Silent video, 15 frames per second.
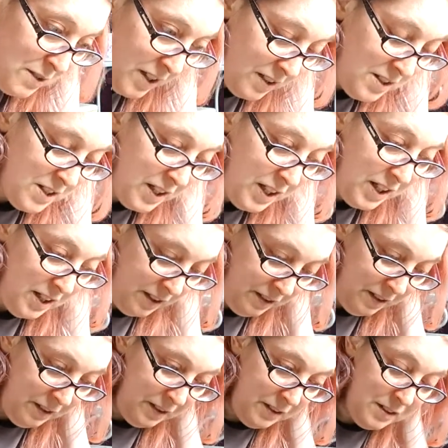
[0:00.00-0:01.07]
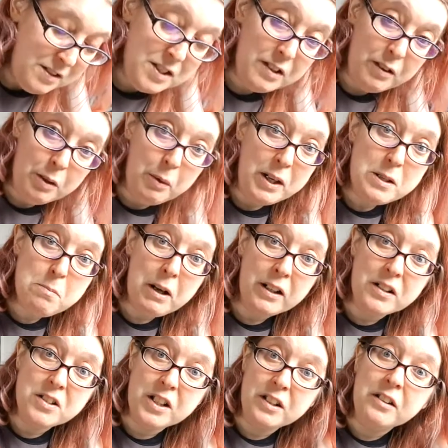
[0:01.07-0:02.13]
sent it in zero waste
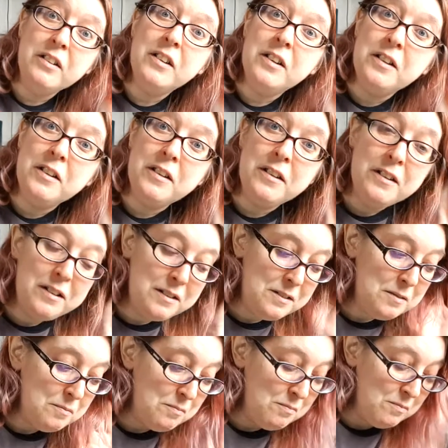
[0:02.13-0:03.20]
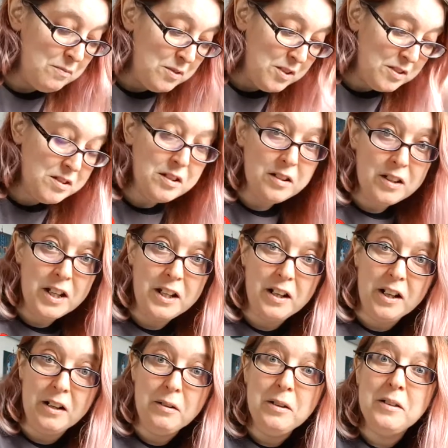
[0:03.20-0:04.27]
packaging, just so that they
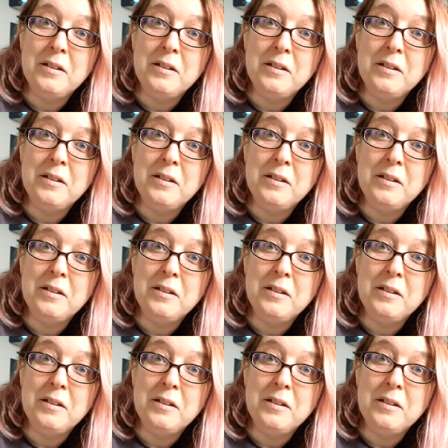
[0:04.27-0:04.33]
know.